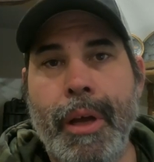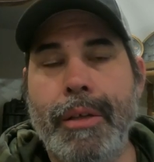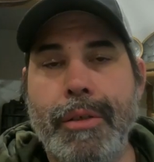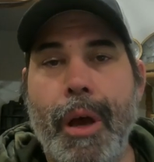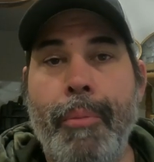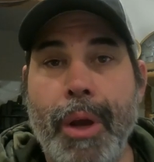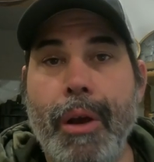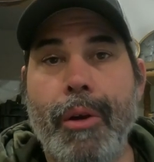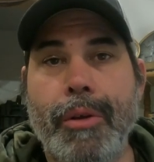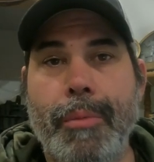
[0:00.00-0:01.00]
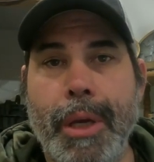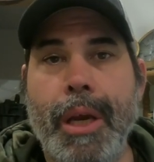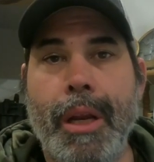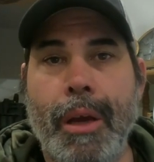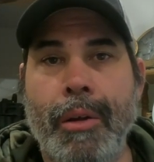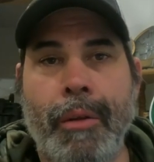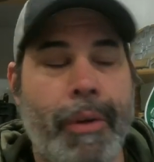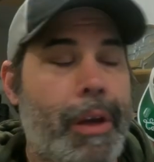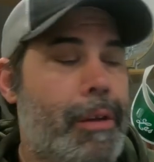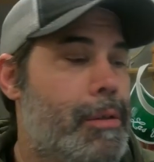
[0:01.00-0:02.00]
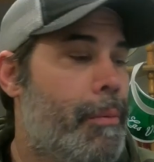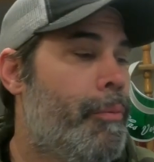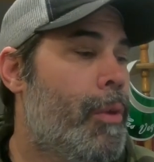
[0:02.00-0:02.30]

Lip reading: does appear to be hitting on the vis.